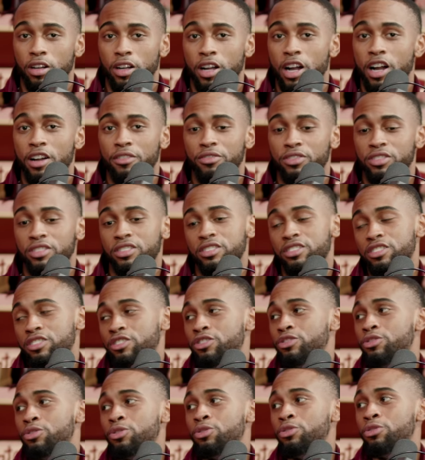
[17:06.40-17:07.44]
confidence
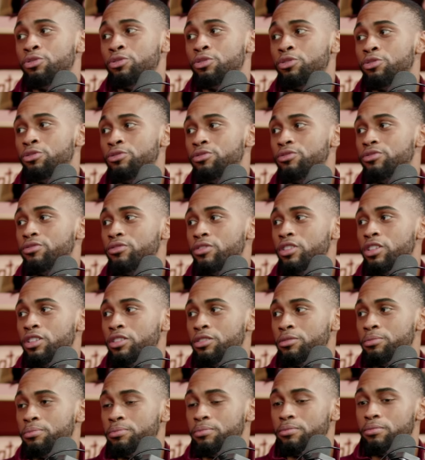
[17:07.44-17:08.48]
is through the roof.
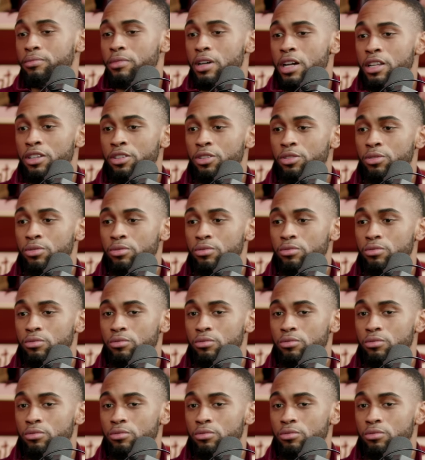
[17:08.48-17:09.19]
I know